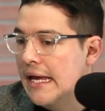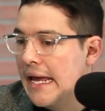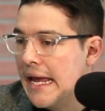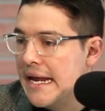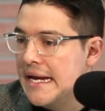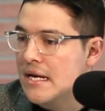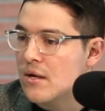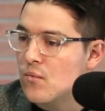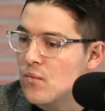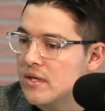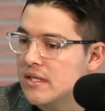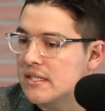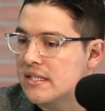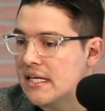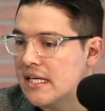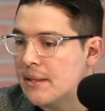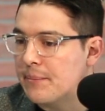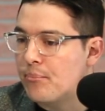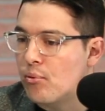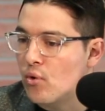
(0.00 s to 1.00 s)
anyone at
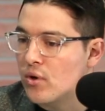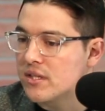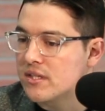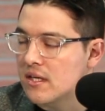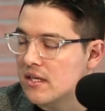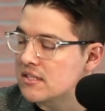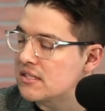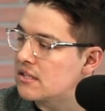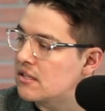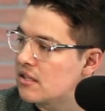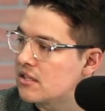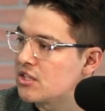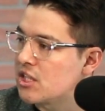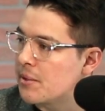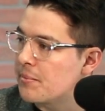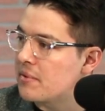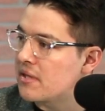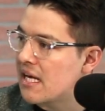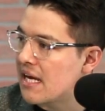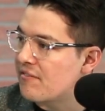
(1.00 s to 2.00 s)
any point does
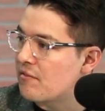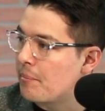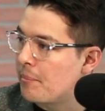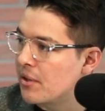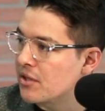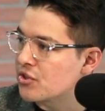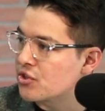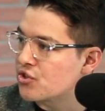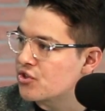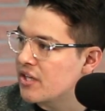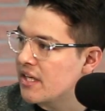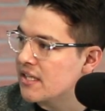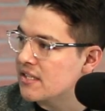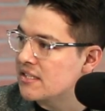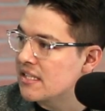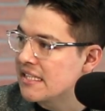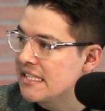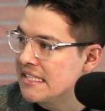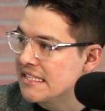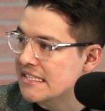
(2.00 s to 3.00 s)
legitimately have a puncher's
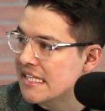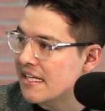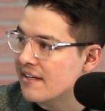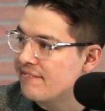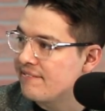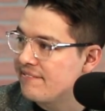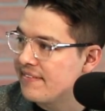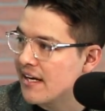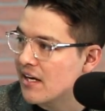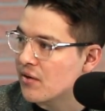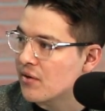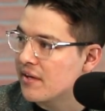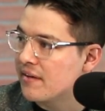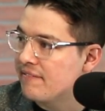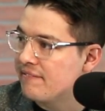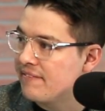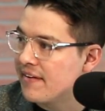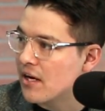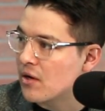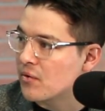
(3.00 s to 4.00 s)
chance, he's got a
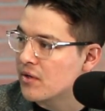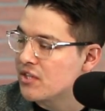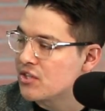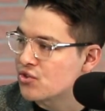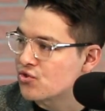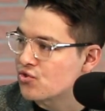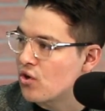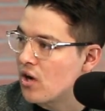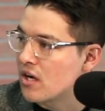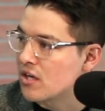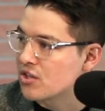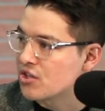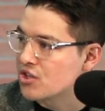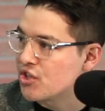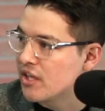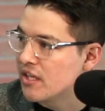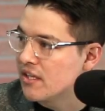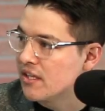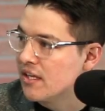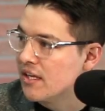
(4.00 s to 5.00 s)
very, very strong chin.